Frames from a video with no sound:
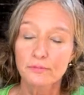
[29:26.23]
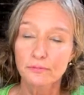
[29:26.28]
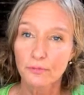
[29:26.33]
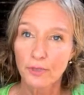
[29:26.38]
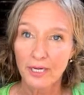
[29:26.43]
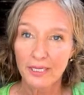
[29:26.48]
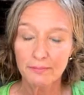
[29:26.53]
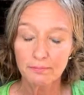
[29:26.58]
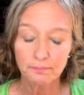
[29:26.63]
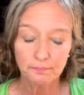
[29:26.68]

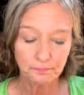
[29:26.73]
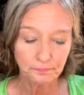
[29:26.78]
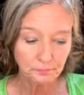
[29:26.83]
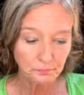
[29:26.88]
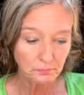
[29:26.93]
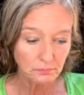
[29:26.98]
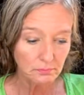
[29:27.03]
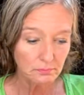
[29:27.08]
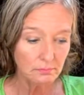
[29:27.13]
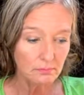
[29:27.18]
right?
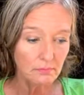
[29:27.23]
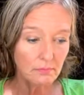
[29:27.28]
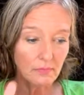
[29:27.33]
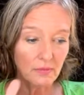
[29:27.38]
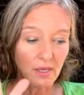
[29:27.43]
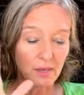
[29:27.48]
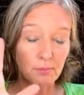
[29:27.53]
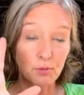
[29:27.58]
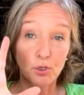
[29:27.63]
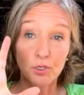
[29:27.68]

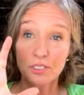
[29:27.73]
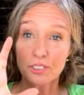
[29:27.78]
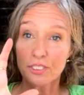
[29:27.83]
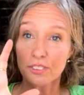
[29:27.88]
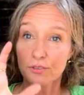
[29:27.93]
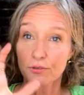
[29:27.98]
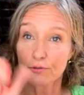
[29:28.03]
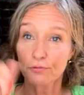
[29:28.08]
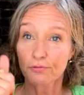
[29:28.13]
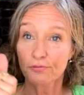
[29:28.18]
I'm going
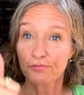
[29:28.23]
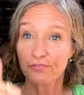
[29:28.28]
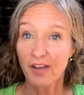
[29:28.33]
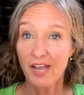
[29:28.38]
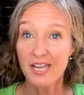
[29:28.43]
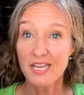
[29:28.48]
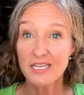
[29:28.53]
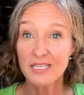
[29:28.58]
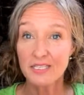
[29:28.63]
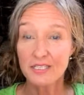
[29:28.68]
to
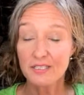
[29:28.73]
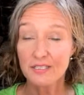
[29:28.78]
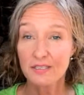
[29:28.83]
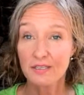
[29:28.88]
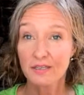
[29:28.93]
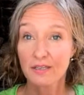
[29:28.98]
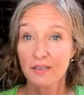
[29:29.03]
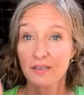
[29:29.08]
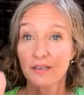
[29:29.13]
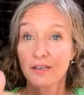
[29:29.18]
fight,
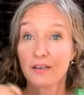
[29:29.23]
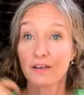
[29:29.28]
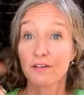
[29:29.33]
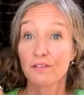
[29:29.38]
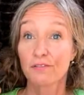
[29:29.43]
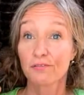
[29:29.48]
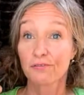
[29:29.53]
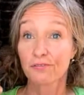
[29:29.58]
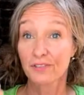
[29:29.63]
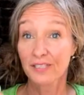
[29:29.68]

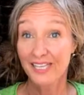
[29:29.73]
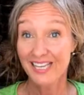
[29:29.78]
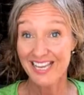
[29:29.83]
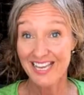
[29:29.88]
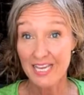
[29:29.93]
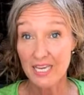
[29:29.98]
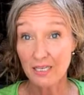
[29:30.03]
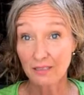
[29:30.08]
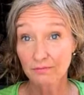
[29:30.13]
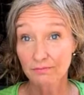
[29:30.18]

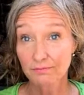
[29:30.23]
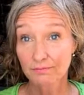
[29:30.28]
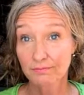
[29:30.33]
flee,